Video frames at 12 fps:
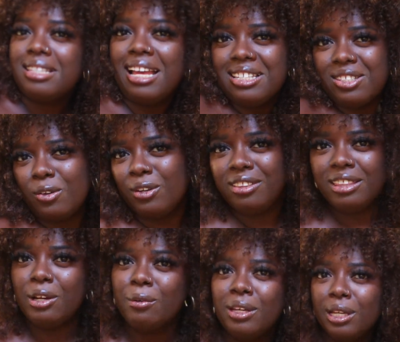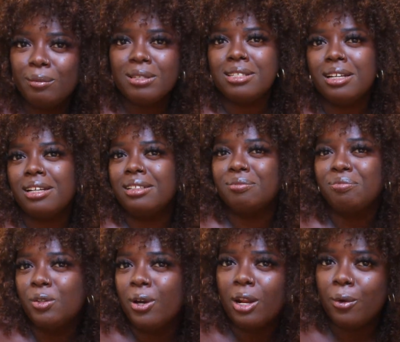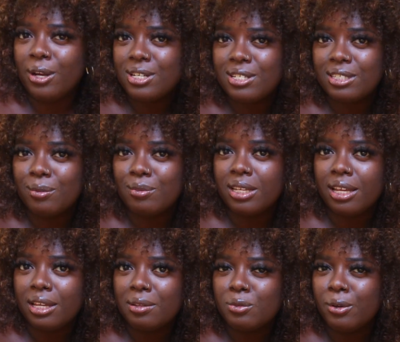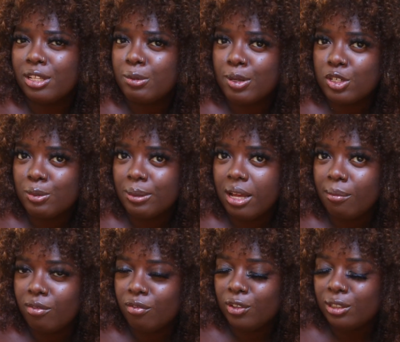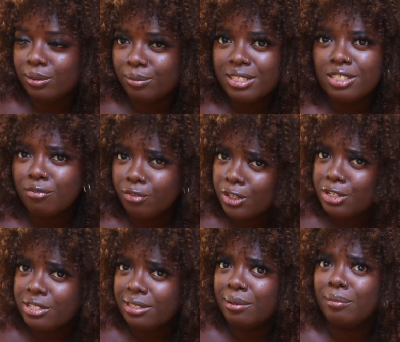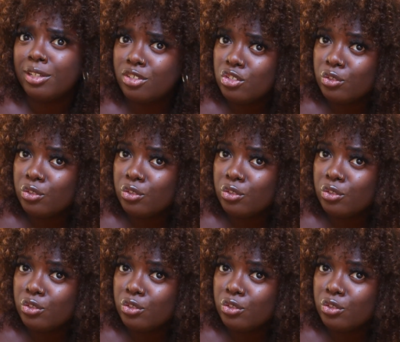That's the only thing with Amazon. You gotta question sometimes where these pictures be coming from. It's unfortunate, but it's